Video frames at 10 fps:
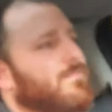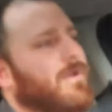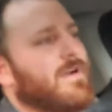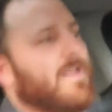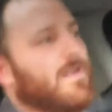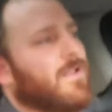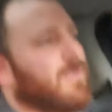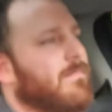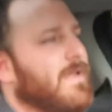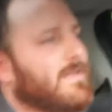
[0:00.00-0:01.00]
put it in a
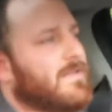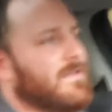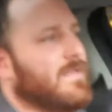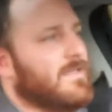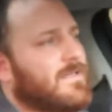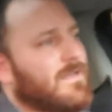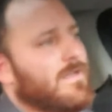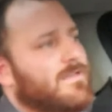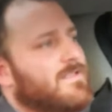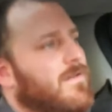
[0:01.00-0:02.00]
little bit
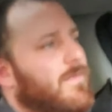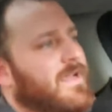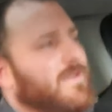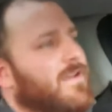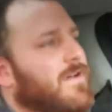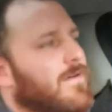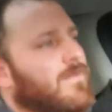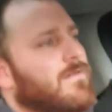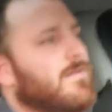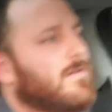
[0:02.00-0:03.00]
and see what we can do
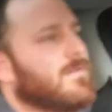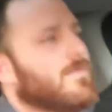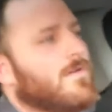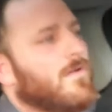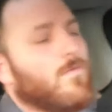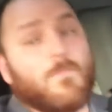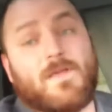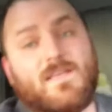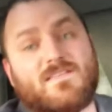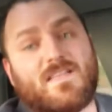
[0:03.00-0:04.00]
while
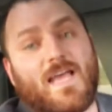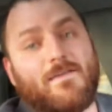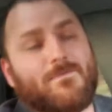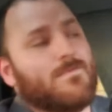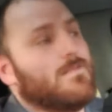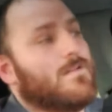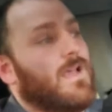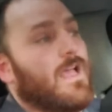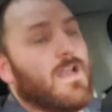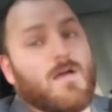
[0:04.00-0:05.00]
being safe
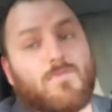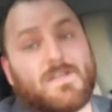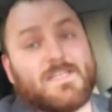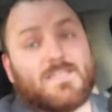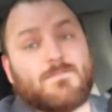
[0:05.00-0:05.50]
and not breaking the